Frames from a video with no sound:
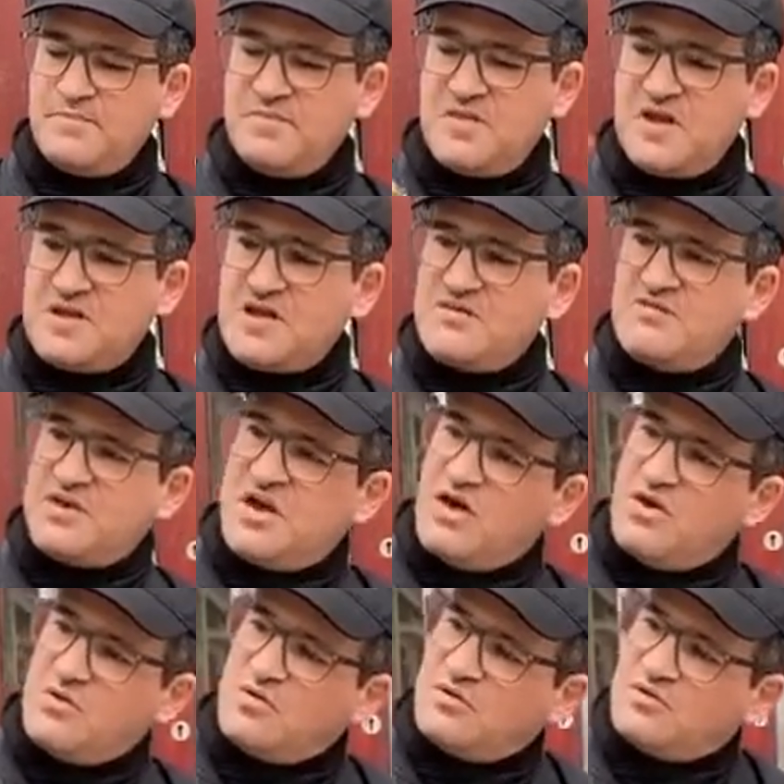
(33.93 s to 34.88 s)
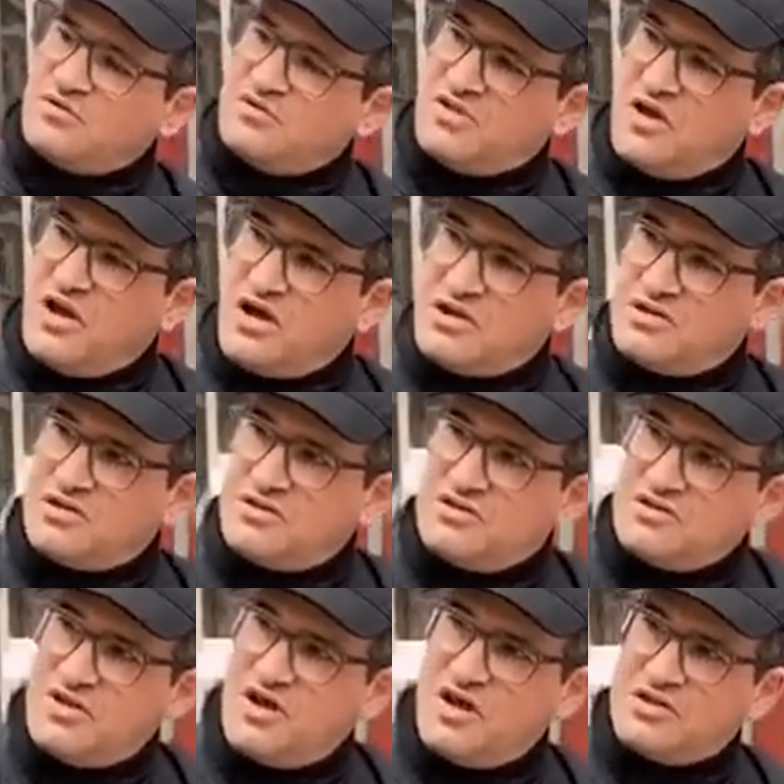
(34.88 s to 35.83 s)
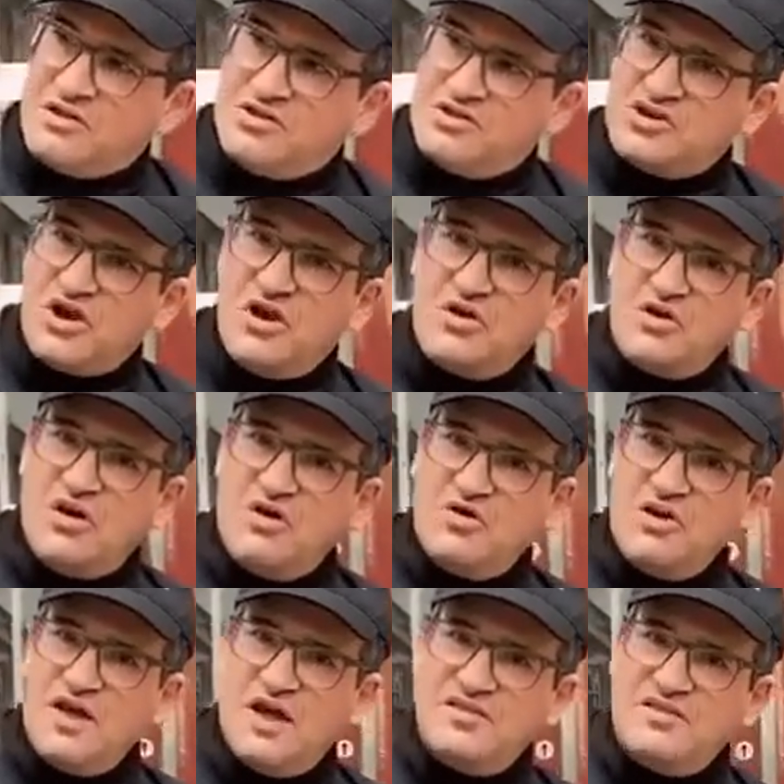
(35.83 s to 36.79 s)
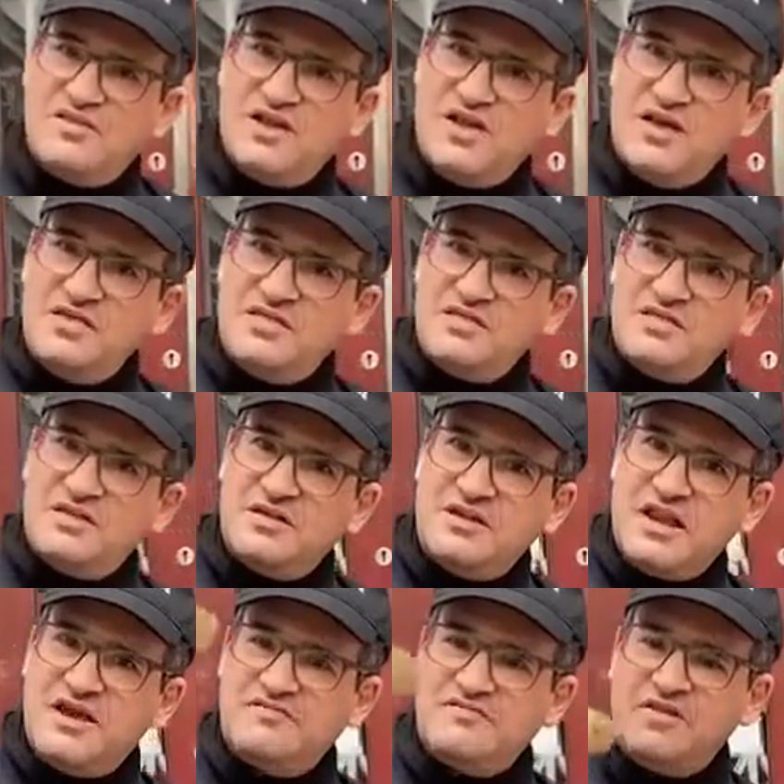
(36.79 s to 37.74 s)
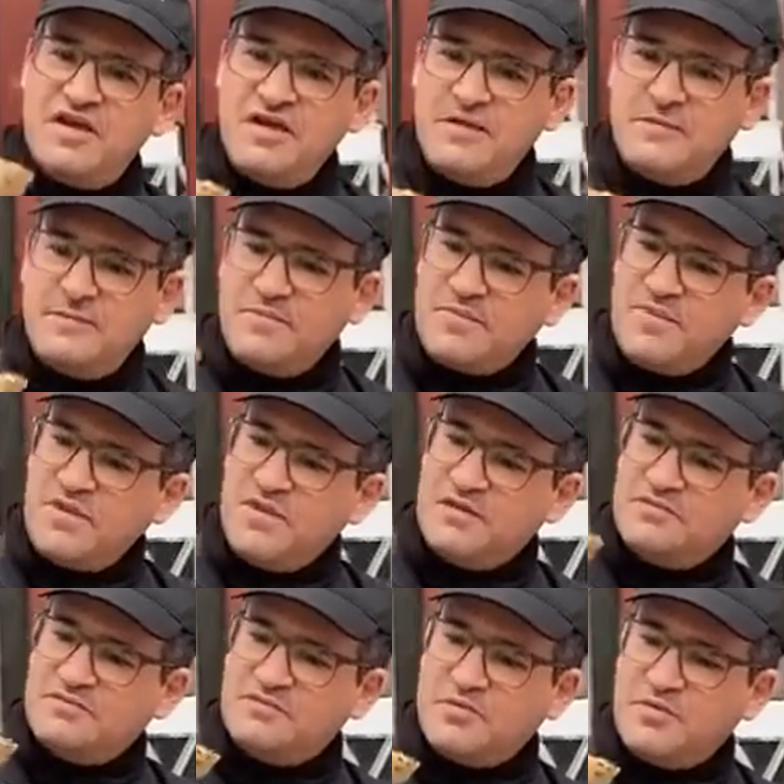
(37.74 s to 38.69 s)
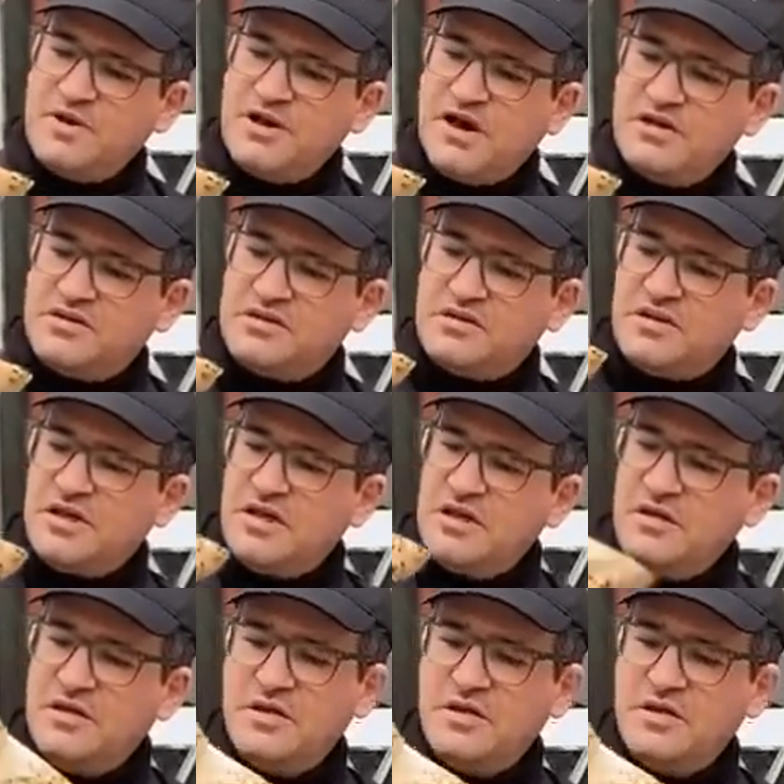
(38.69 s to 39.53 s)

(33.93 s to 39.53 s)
Let's have a go. Nice and charcoaly underneath. Lovely. What we like to see.